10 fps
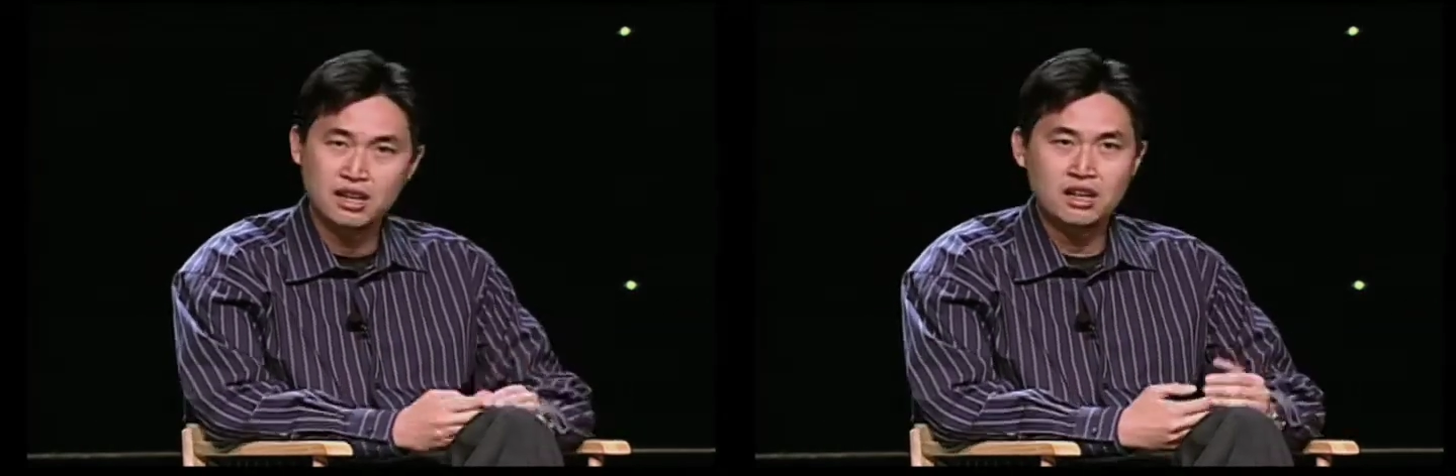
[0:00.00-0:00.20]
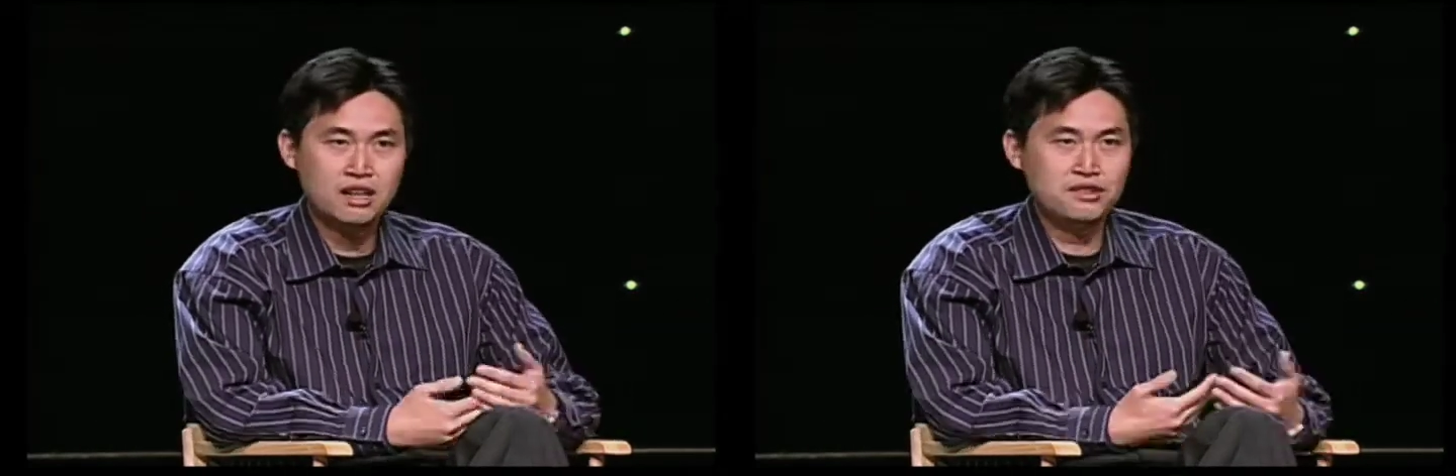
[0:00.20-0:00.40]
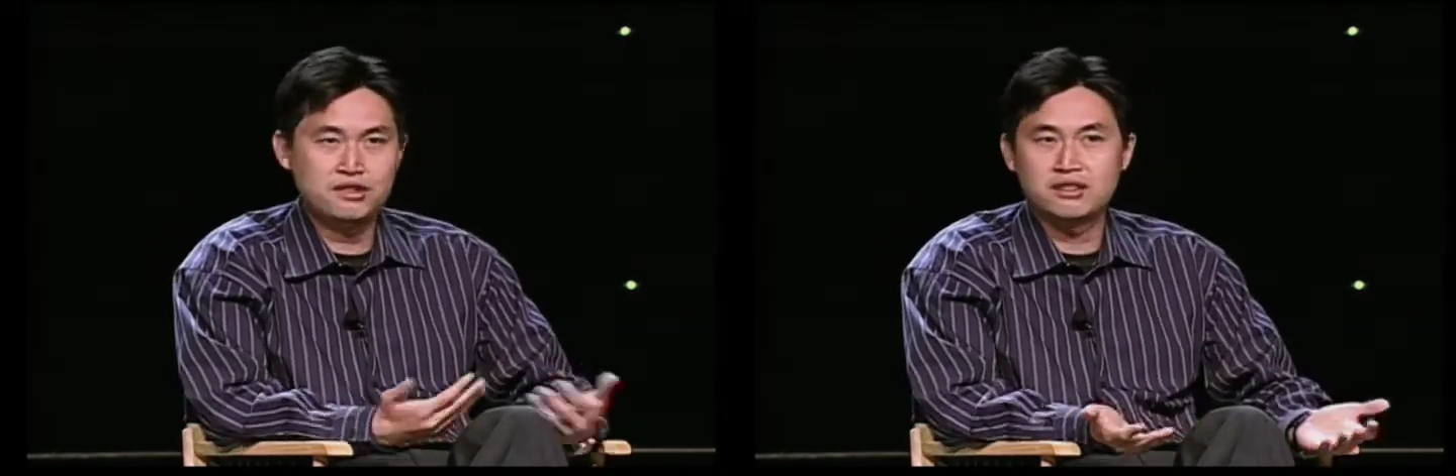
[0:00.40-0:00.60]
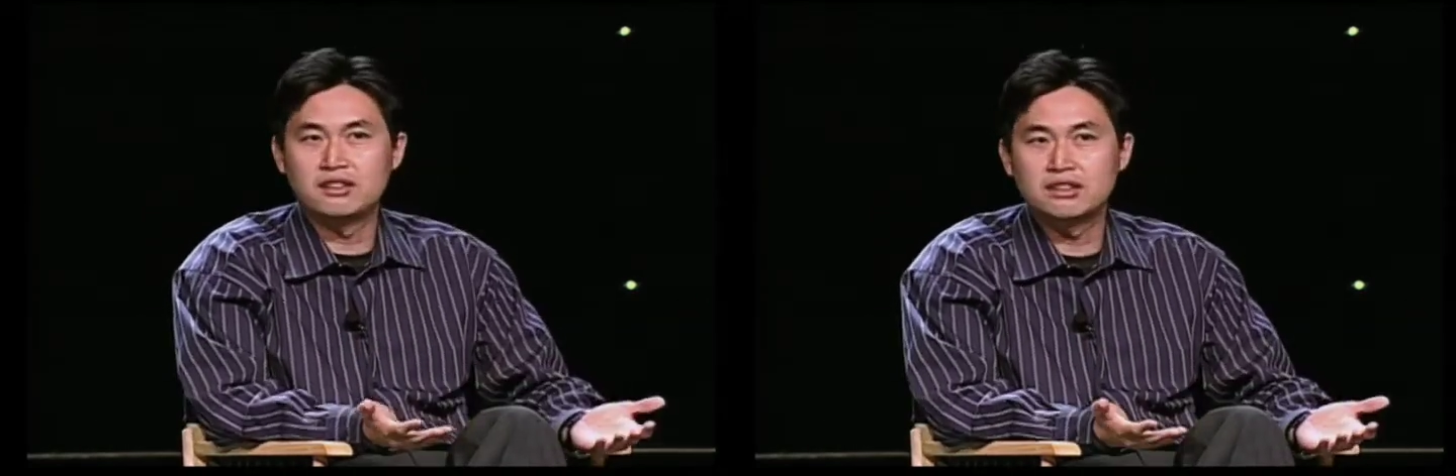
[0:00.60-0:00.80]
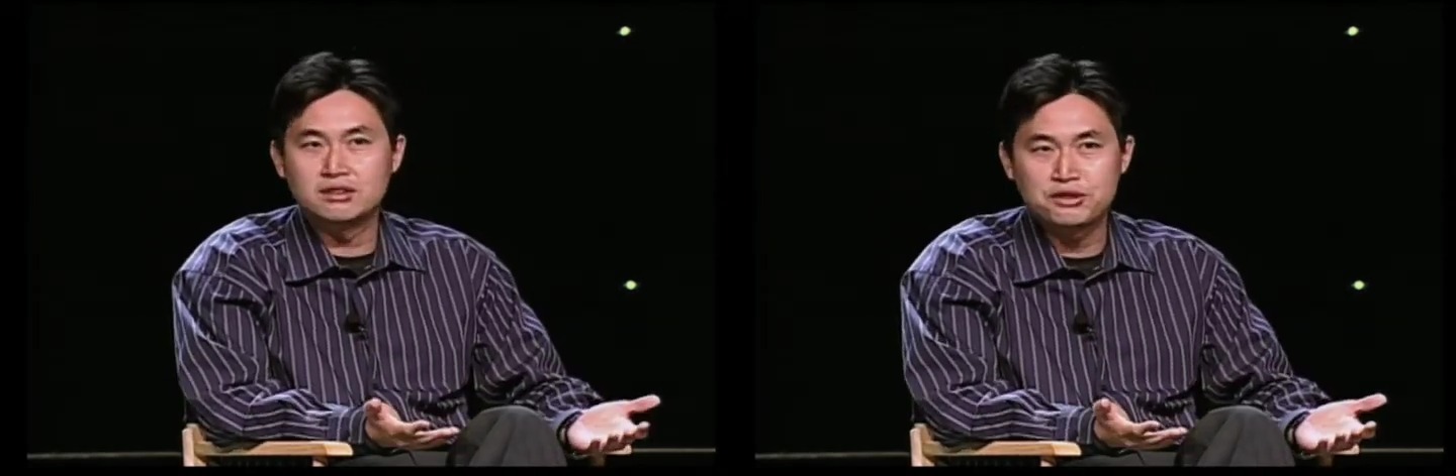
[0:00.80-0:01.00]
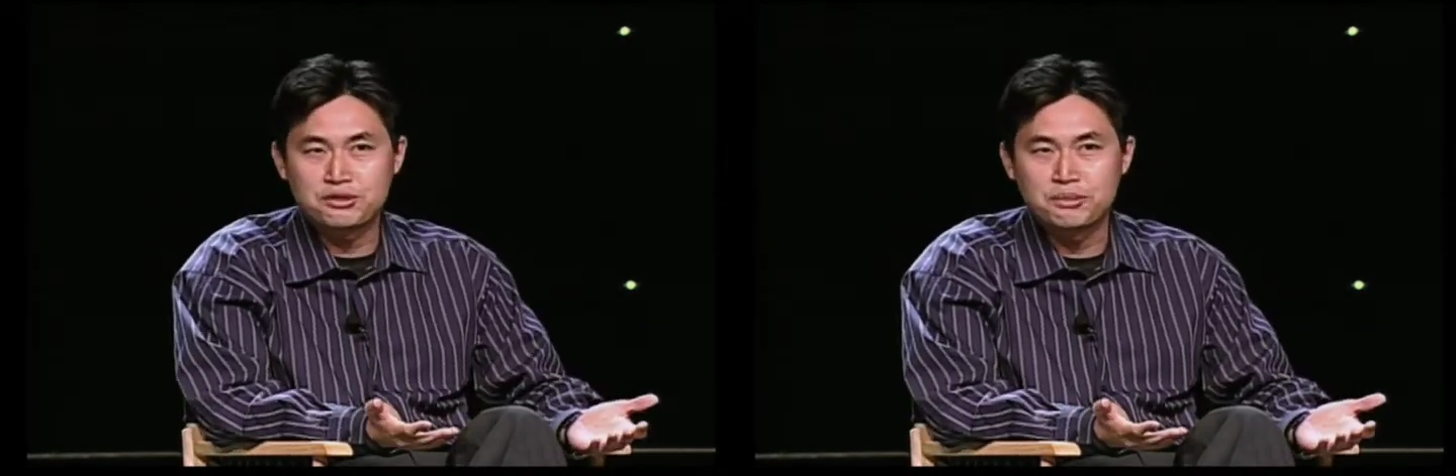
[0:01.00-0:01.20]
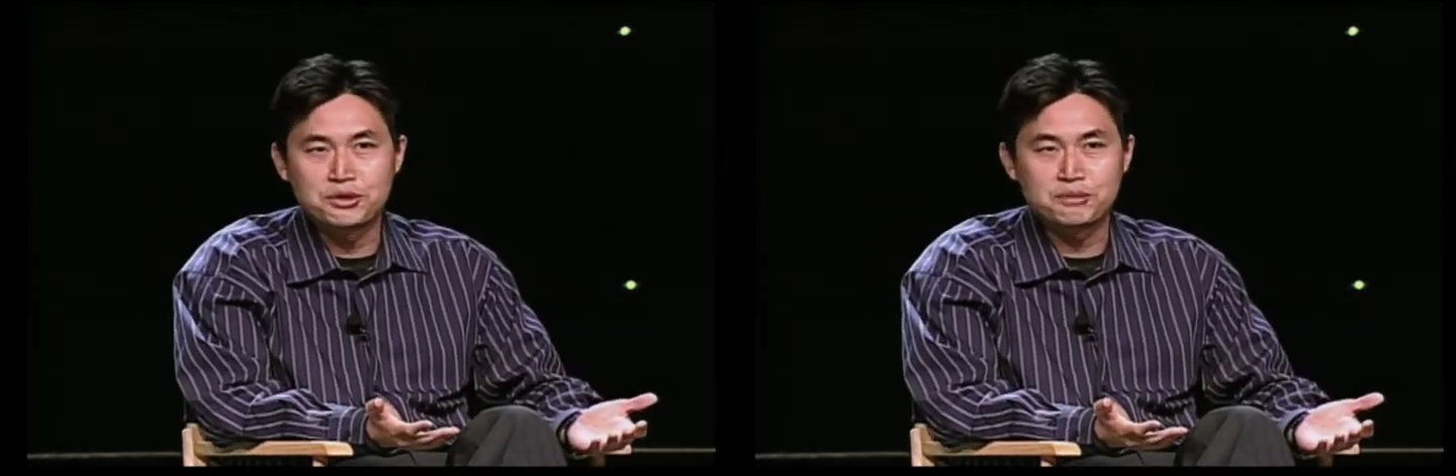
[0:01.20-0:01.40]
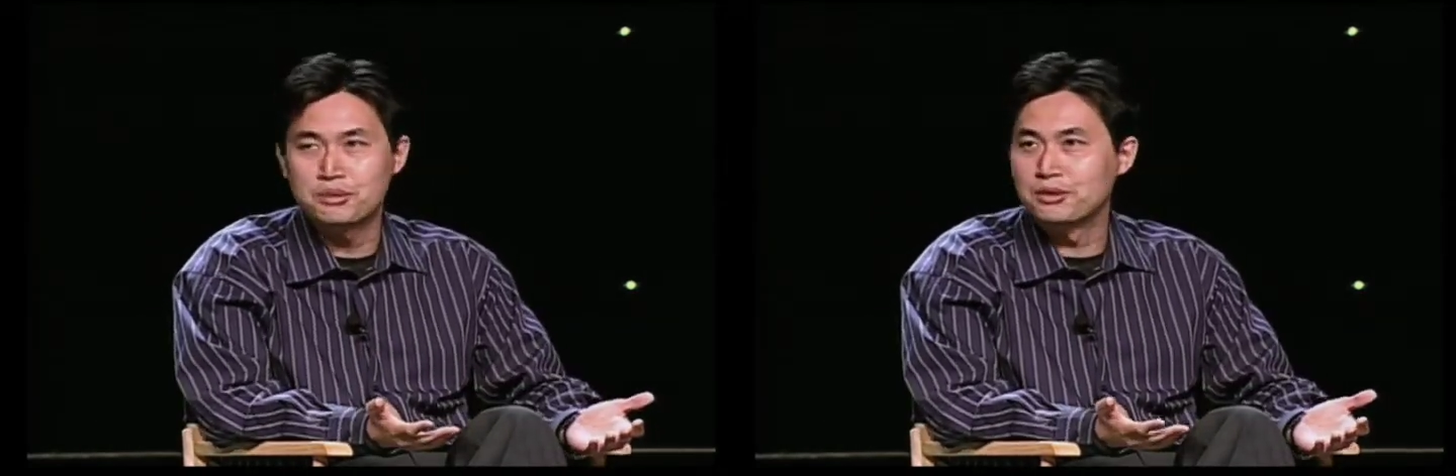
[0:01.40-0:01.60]
it's just another
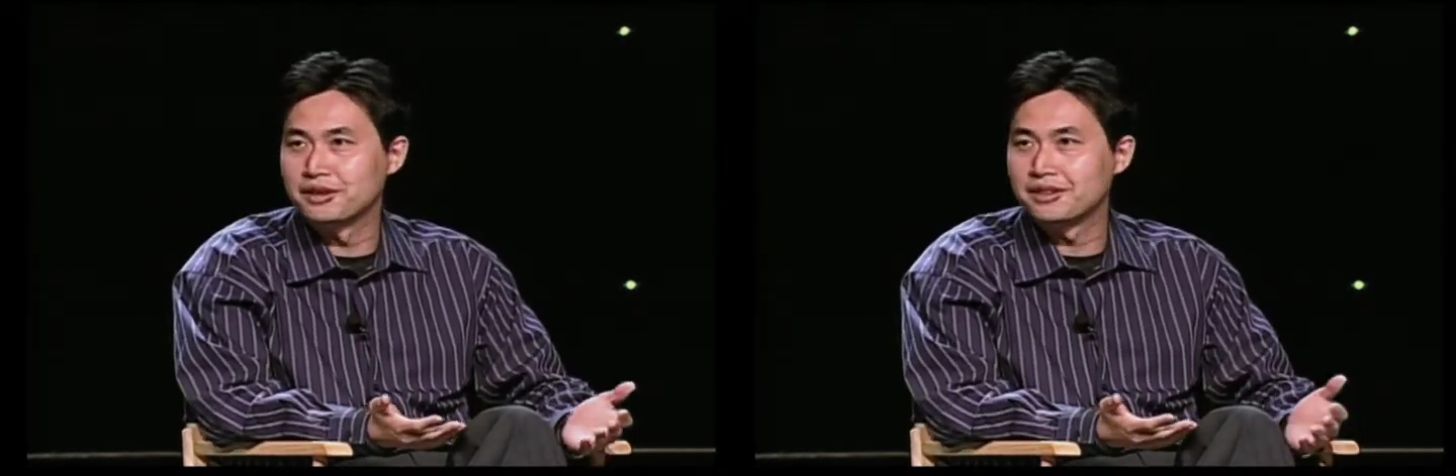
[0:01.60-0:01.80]
distribution point.